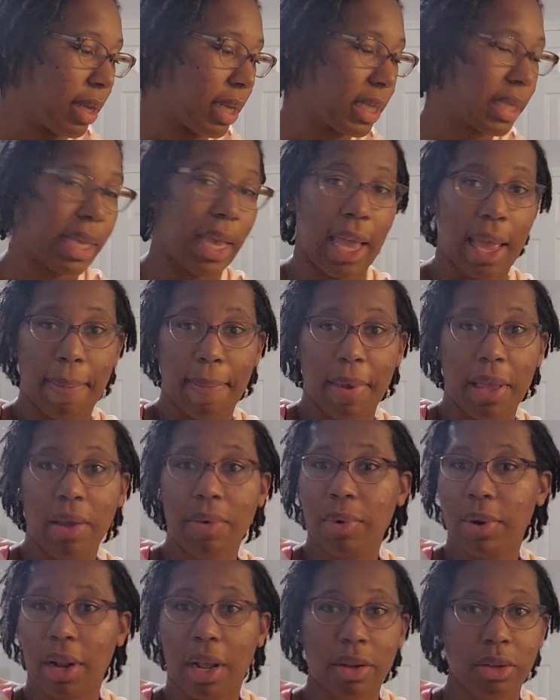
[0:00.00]
It's
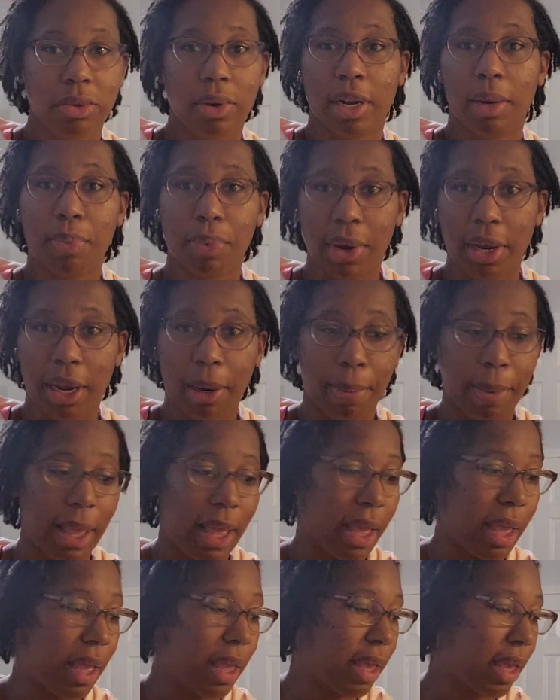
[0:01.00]
camping, we're not trying to break our
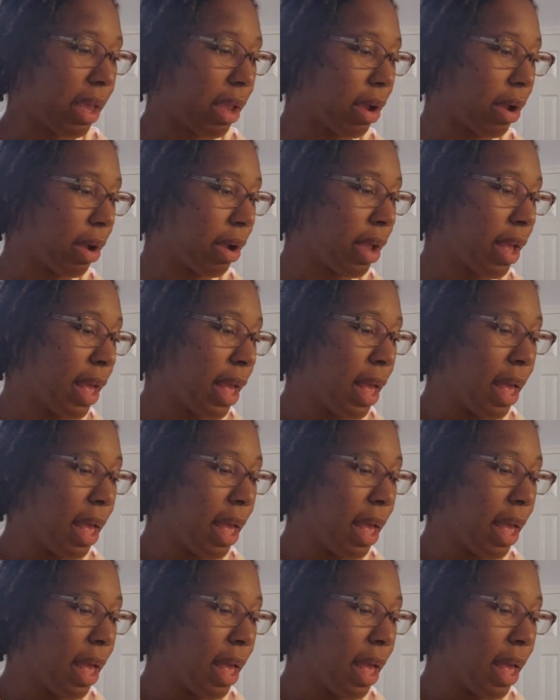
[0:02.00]
bank here.